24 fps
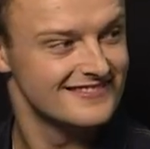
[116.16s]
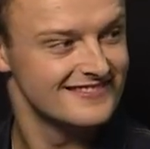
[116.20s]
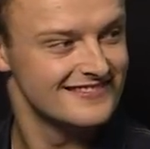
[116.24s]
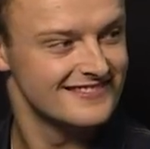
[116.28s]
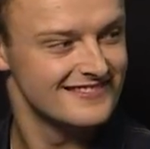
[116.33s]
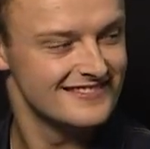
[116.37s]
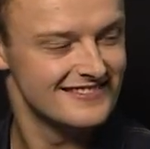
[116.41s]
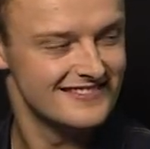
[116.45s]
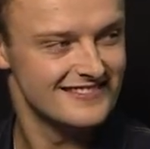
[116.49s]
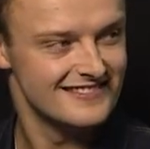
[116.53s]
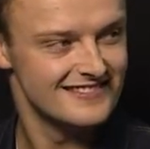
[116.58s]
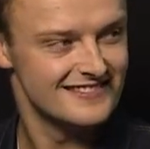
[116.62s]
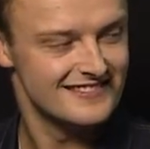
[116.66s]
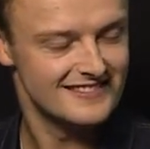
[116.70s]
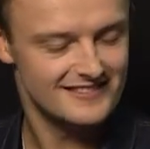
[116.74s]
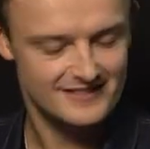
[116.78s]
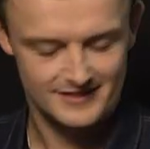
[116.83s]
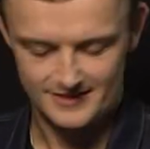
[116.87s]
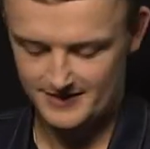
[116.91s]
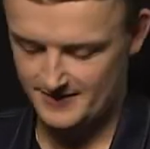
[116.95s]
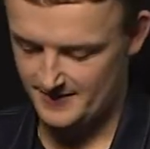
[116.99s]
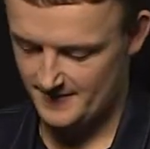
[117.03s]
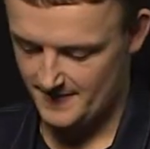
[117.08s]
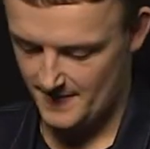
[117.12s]

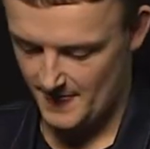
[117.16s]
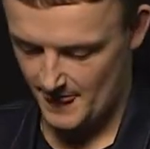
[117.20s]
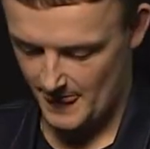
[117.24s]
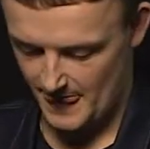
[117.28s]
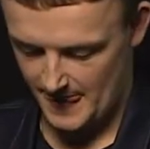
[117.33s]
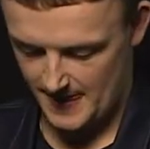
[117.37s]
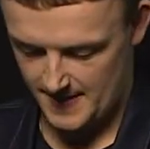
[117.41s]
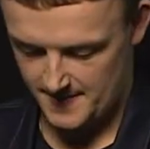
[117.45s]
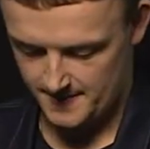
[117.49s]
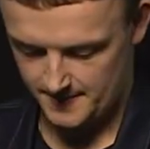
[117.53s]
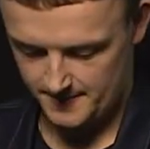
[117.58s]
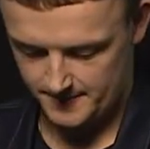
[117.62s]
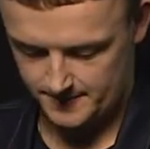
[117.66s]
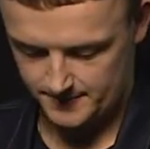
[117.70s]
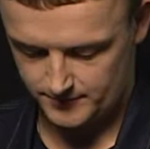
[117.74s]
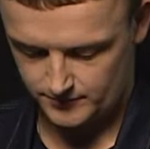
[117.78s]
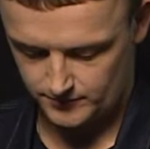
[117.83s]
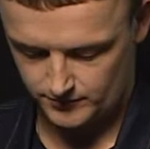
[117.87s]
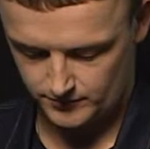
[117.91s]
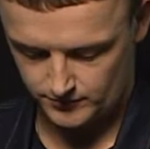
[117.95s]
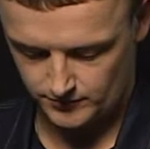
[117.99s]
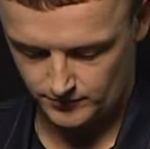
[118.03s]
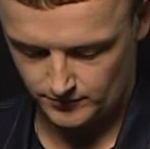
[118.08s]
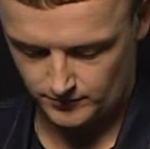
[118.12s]

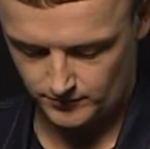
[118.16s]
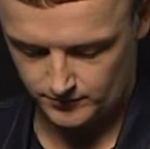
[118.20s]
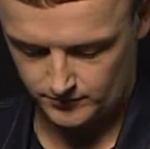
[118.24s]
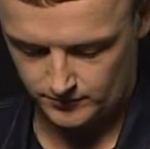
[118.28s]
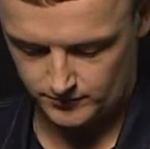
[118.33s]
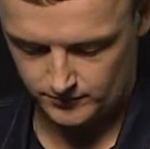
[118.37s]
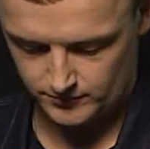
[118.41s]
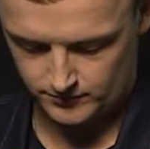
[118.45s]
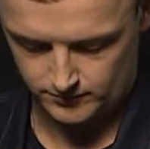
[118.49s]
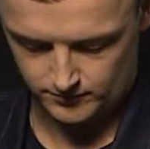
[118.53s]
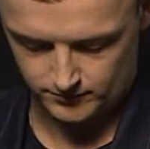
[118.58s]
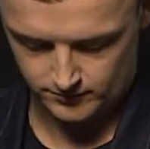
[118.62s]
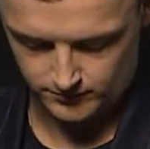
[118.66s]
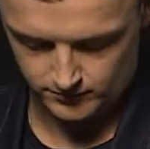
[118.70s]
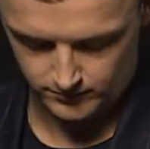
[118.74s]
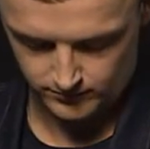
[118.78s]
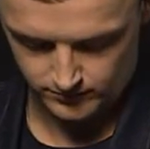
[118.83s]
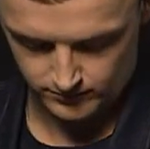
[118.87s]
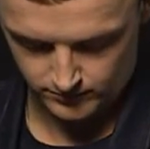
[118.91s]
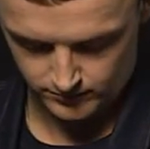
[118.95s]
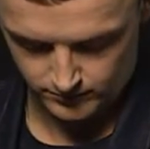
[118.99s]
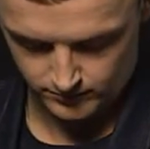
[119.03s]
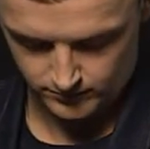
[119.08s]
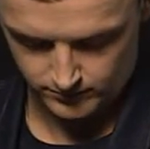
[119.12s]

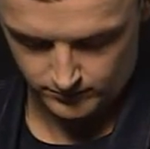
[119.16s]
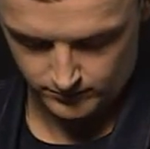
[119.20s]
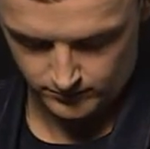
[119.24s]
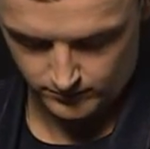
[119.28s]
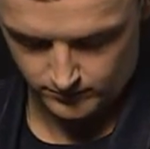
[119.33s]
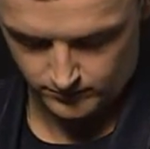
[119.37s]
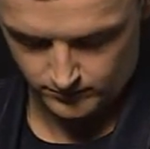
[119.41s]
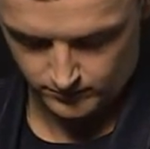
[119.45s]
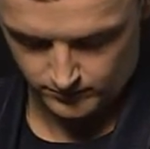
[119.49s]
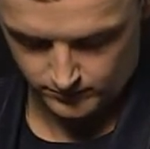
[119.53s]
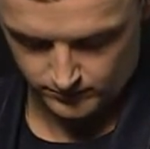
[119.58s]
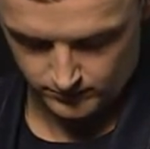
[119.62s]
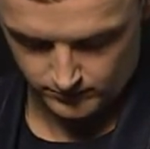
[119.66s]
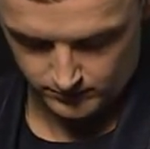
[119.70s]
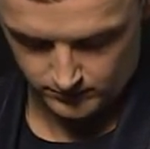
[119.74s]
[no speech]